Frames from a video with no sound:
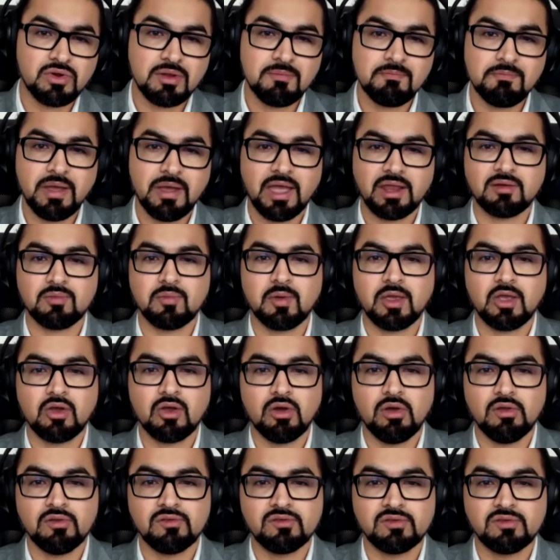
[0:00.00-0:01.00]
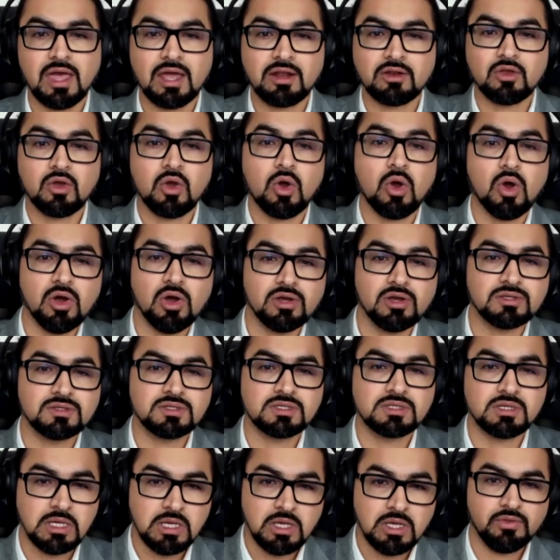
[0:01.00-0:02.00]
impact because that
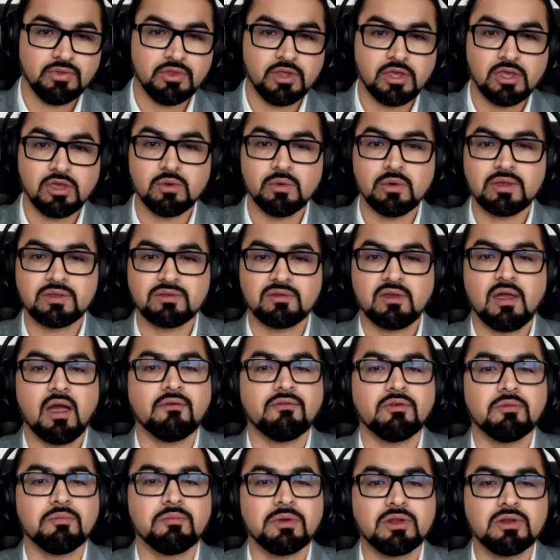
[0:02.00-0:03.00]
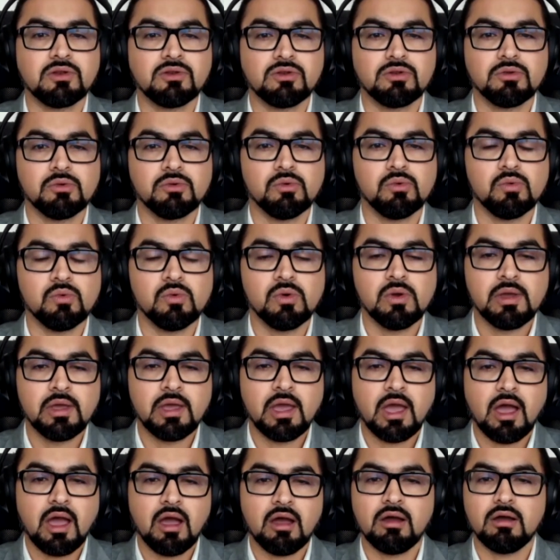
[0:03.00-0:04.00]
caused the US government to
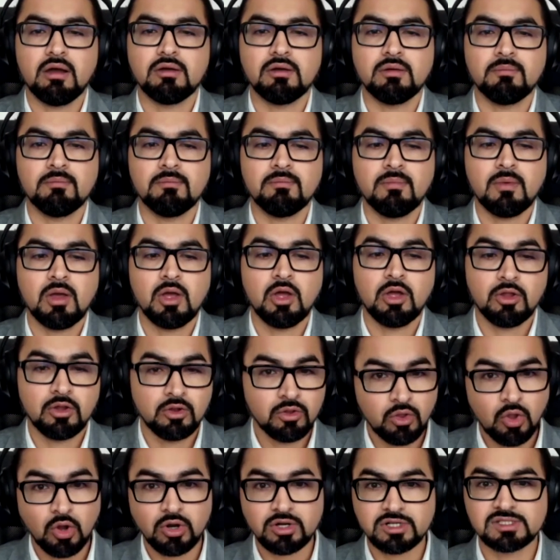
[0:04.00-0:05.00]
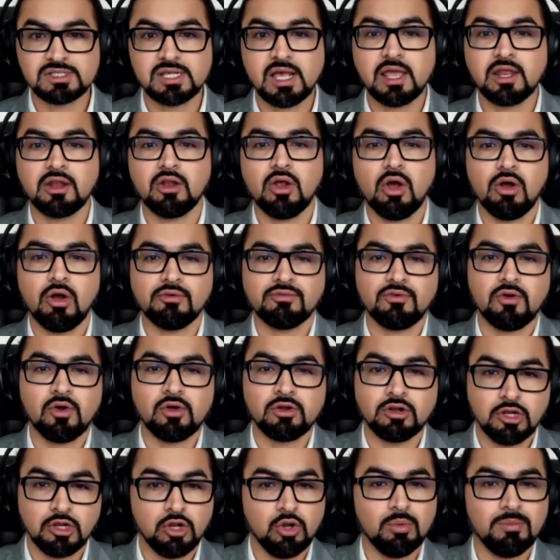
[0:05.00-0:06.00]
not sign off
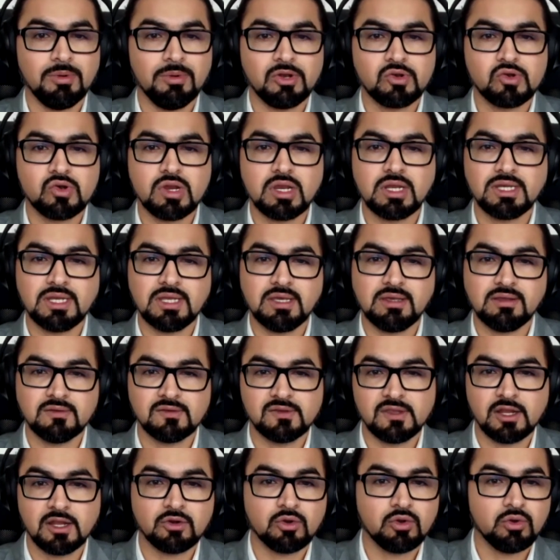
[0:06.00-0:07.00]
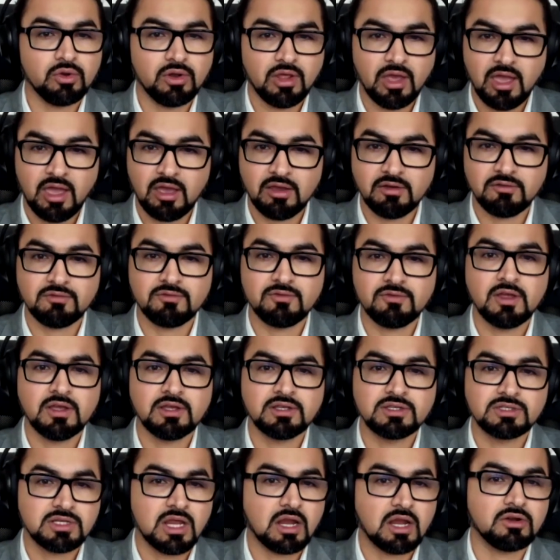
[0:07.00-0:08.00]
on global treaties that could have
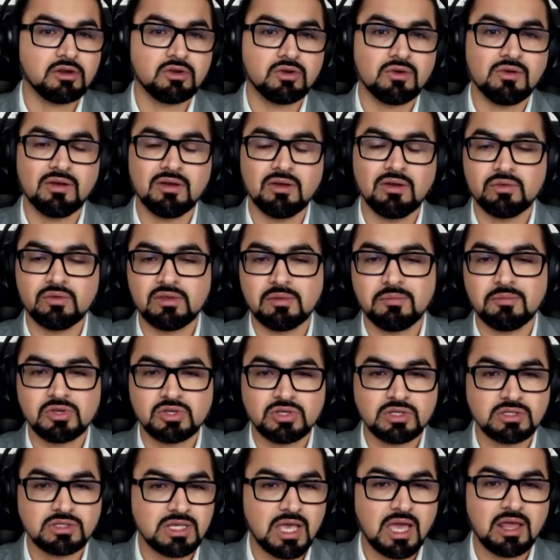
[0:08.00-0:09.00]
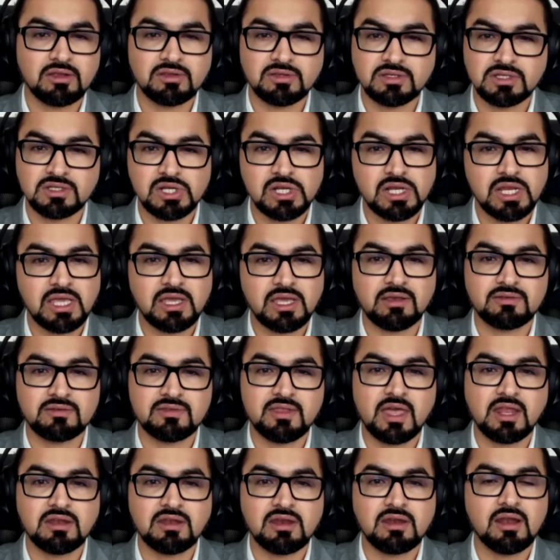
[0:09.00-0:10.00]
started to reduce emissions as early as
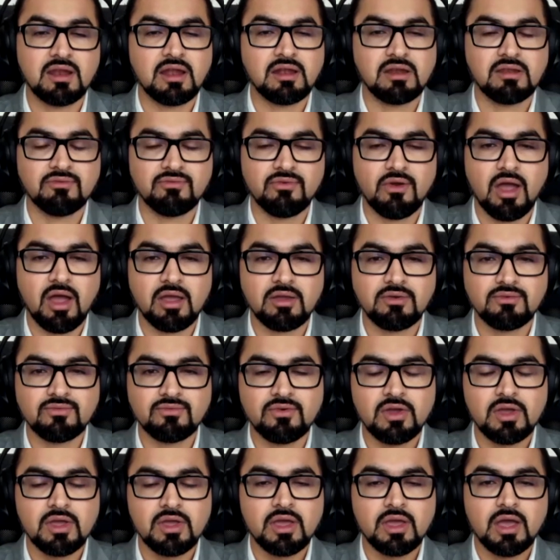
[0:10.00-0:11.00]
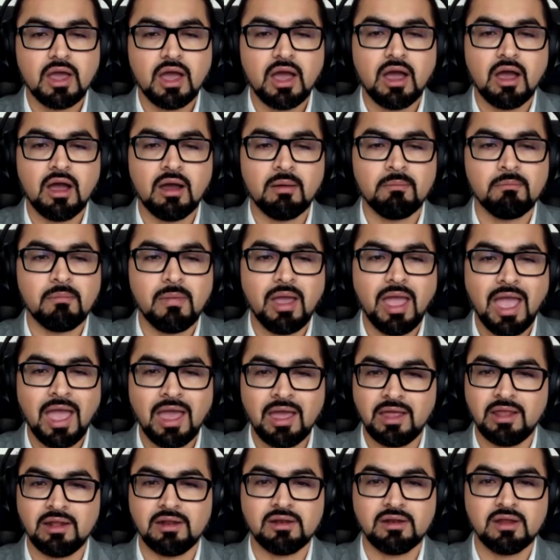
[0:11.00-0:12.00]
1995.
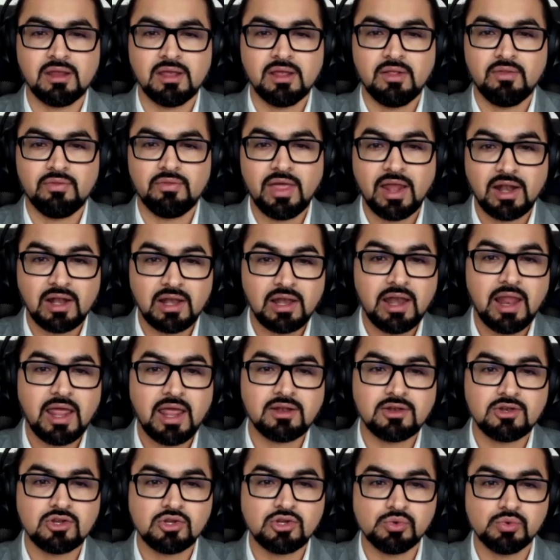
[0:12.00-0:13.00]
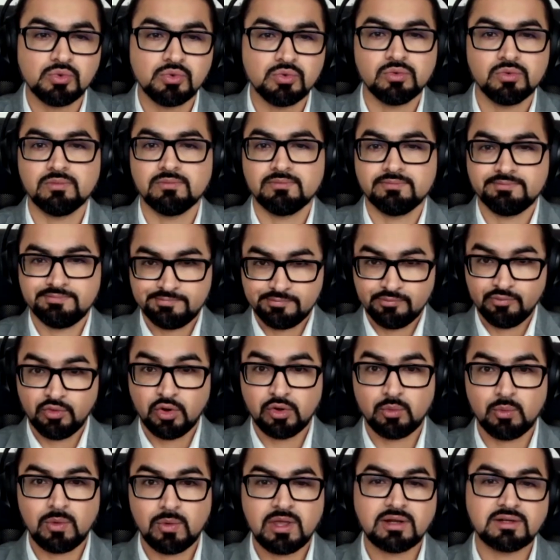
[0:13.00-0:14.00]
And that led to
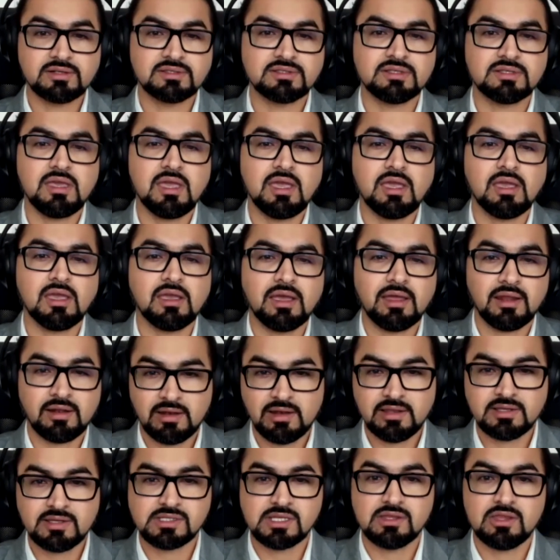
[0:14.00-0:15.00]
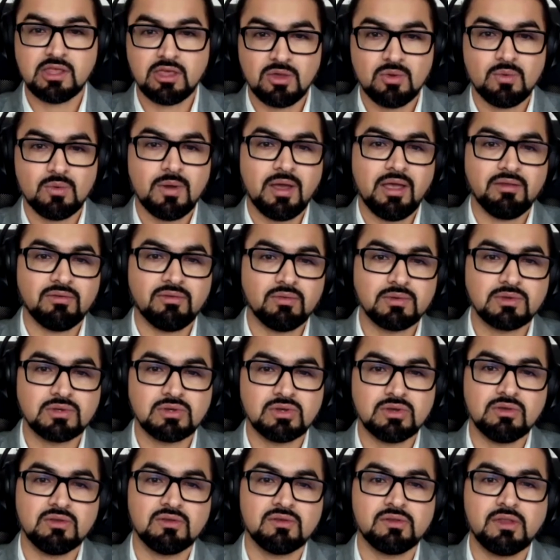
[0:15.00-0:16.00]
what we are seeing, at least in the US, which
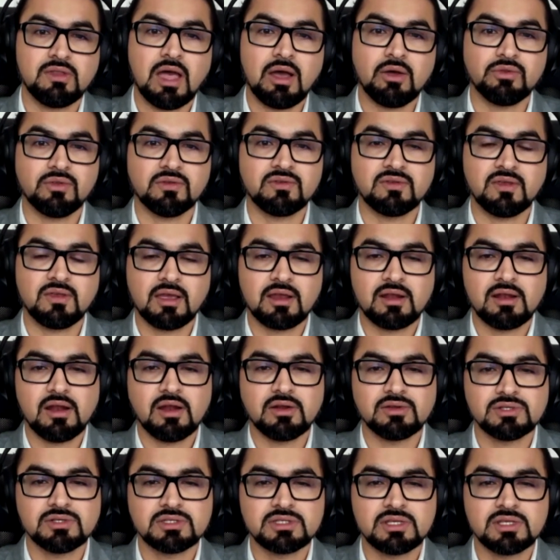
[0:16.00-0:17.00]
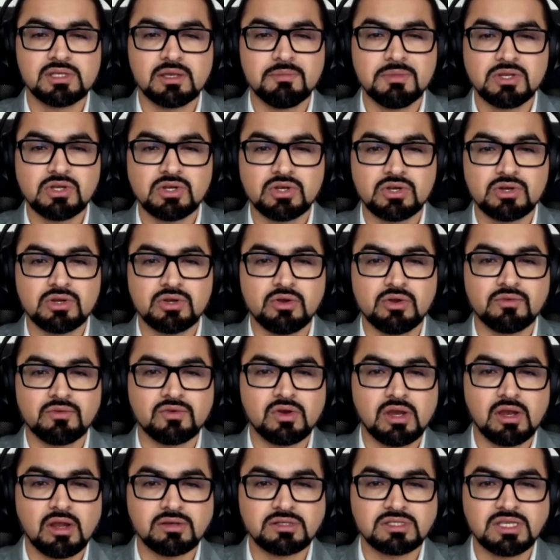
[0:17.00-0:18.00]
is now the second largest emitter of
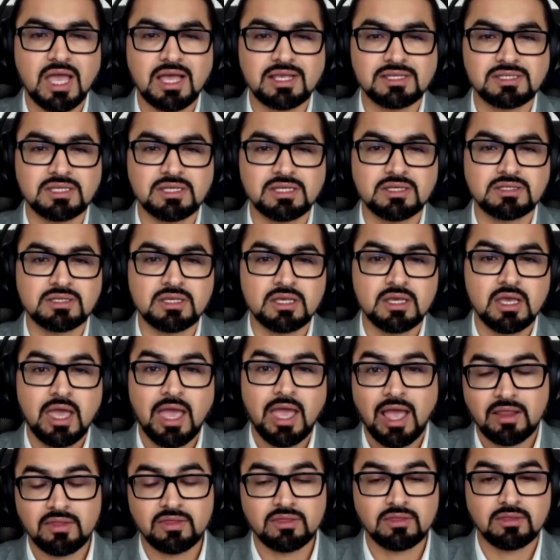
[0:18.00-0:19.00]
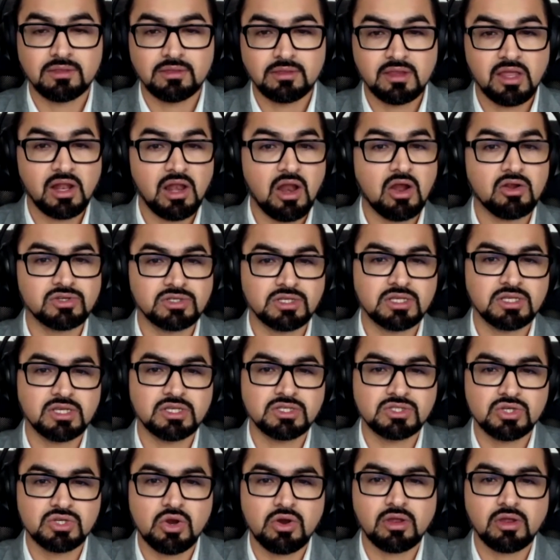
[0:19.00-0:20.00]
greenhouse gases and the largest
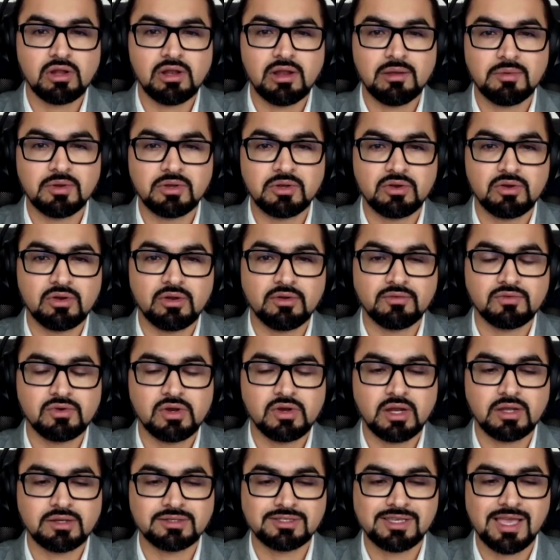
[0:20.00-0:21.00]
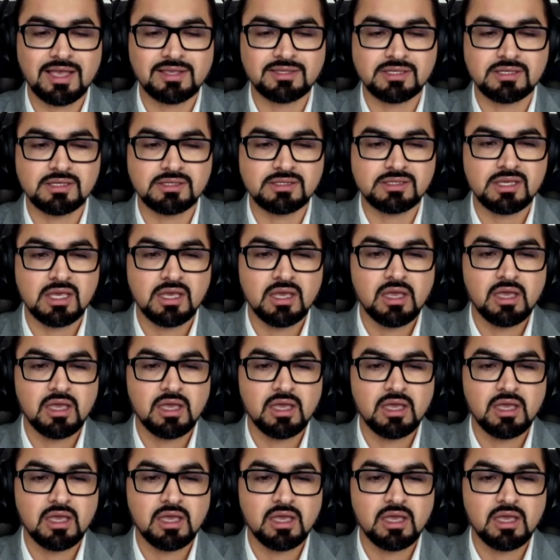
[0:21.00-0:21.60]
historical emitter of greenhouse gases.